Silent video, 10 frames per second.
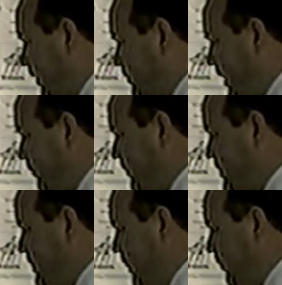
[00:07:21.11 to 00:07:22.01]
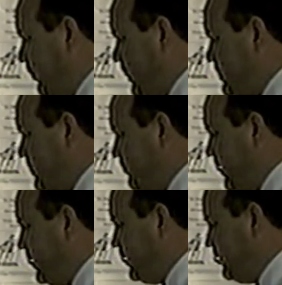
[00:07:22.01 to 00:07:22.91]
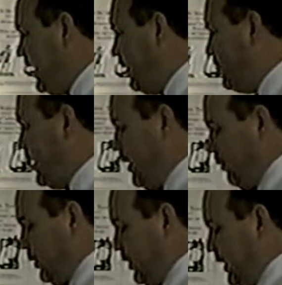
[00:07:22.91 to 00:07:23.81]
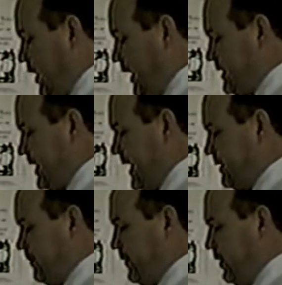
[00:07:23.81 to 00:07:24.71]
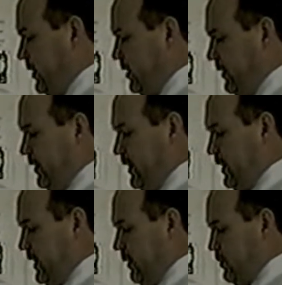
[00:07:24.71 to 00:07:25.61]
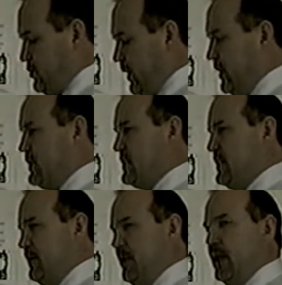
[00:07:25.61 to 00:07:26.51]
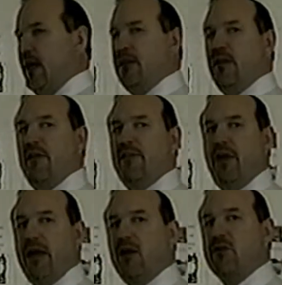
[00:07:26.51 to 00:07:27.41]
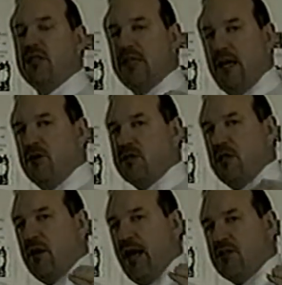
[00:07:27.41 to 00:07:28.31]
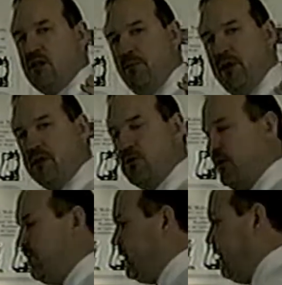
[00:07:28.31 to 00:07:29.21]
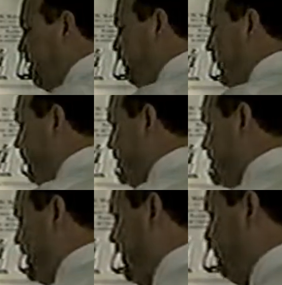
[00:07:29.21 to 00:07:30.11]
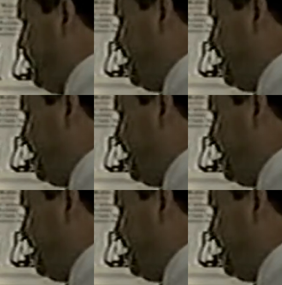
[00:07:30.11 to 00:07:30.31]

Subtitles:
I'm talking about the styloid process right here. Now, we're going to contact we're trying to stimulate the vagal centers that are actually being driven from this level.